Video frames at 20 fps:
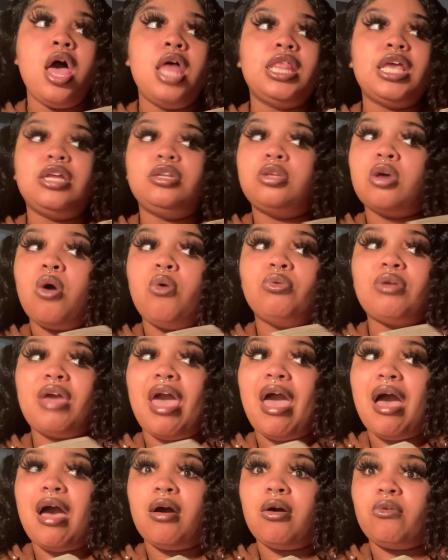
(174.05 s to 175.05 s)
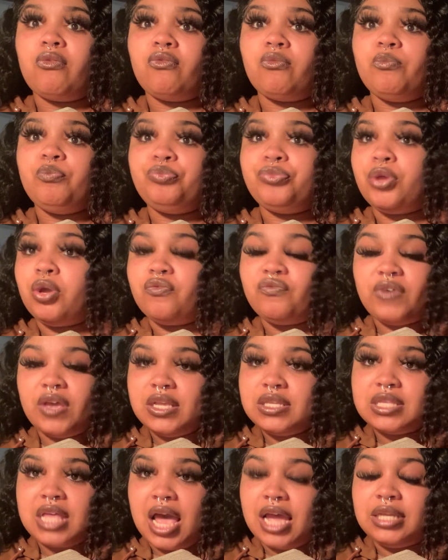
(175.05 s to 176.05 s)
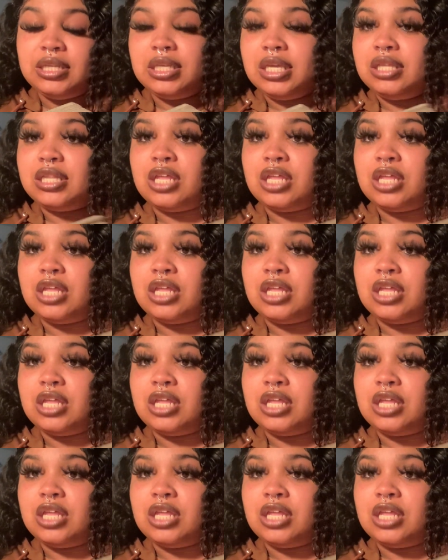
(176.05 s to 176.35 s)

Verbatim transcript: They don't have your face ID.